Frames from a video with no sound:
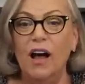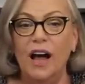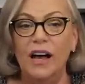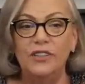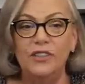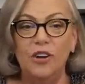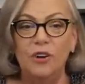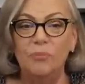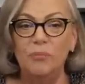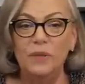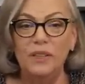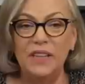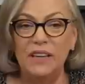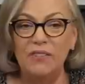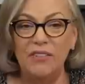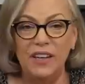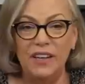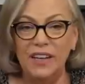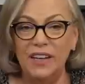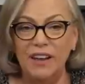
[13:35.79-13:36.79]
I don't
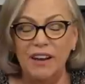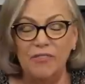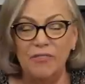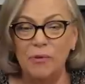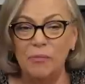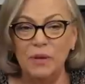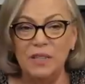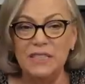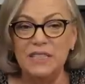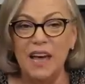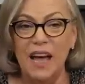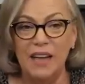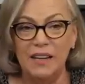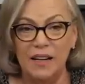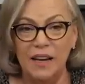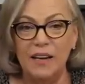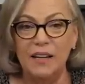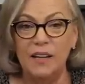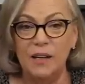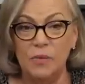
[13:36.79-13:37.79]
believe any government
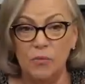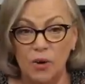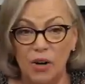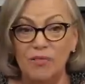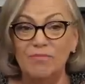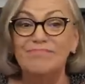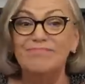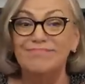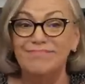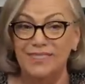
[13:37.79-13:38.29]
data anymore.